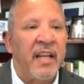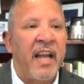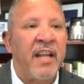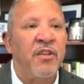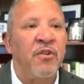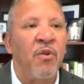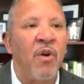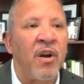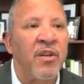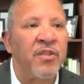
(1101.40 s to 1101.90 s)

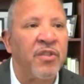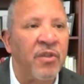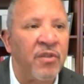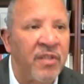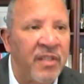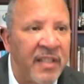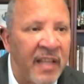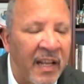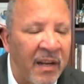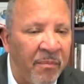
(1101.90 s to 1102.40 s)
And you also
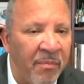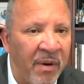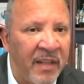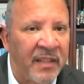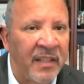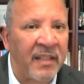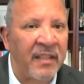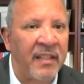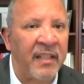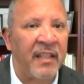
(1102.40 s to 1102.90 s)

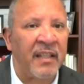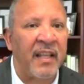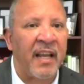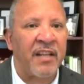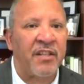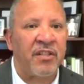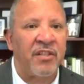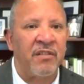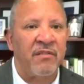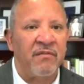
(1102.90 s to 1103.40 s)
celebrate that the
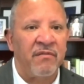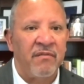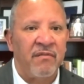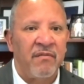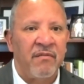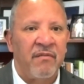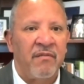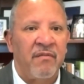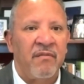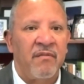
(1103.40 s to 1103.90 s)
election
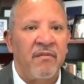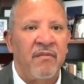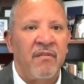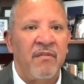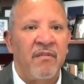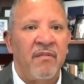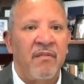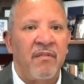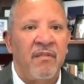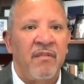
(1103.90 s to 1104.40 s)

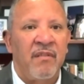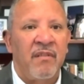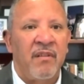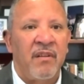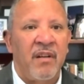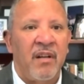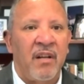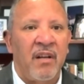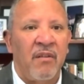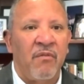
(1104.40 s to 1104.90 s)

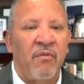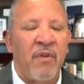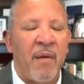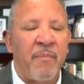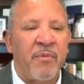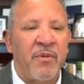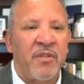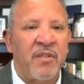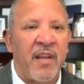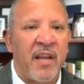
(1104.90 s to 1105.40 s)
uh,
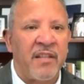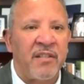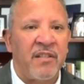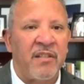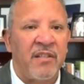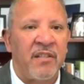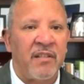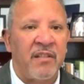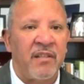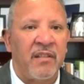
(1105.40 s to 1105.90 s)

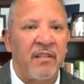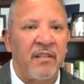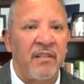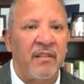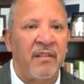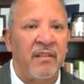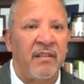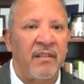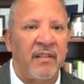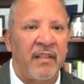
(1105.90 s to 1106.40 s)
represents
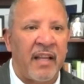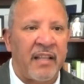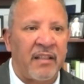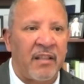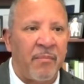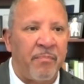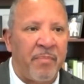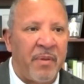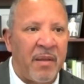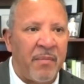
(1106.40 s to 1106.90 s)

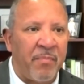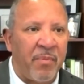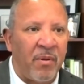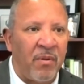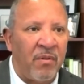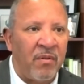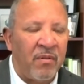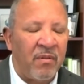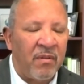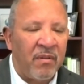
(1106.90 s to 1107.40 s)
that the
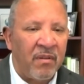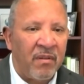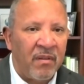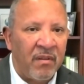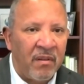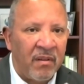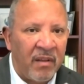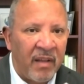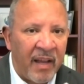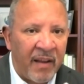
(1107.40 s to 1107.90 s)
people
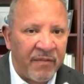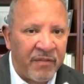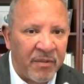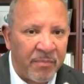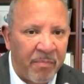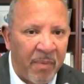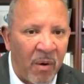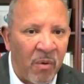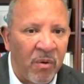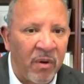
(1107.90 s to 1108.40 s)
have
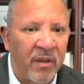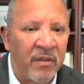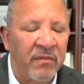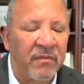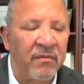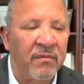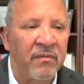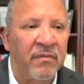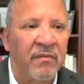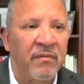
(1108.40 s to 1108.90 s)
spoken.
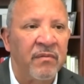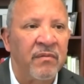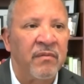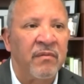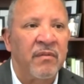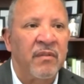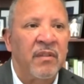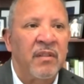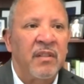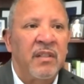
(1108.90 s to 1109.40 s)

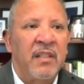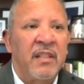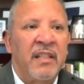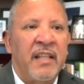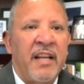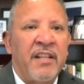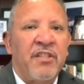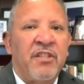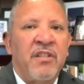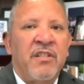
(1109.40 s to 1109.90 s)

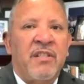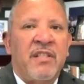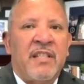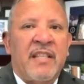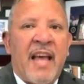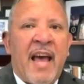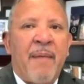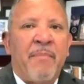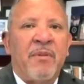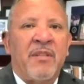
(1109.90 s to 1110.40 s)
Election
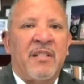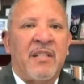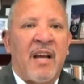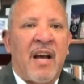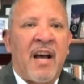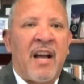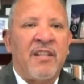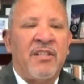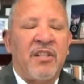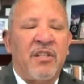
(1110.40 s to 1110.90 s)

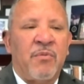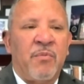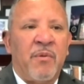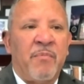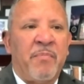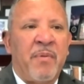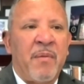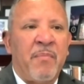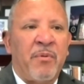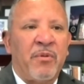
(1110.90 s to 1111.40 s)
sabotage is
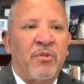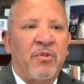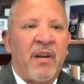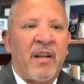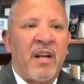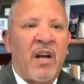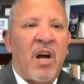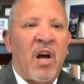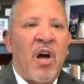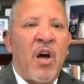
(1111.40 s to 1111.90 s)
when people
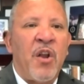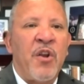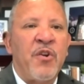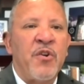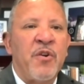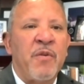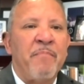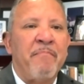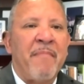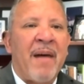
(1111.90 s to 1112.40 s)
try to
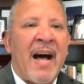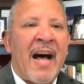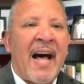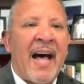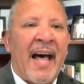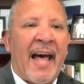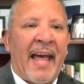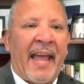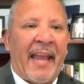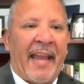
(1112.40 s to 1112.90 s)

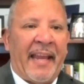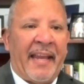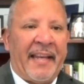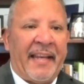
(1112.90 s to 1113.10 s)
undermine